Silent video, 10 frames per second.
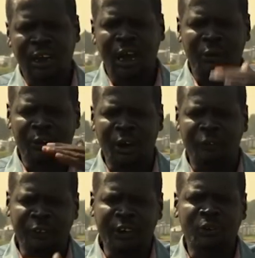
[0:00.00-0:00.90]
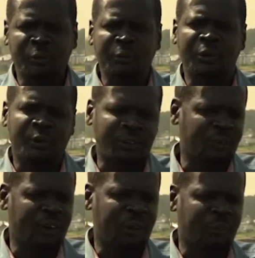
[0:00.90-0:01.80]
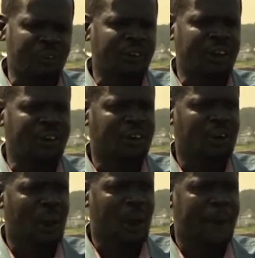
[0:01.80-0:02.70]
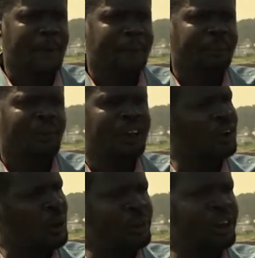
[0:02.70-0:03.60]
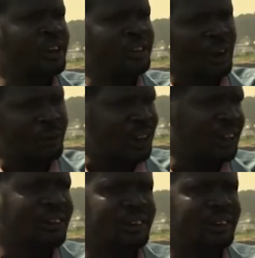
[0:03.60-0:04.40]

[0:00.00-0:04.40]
I want to appeal to people of South Sudan, both sides. The community in South Sudan,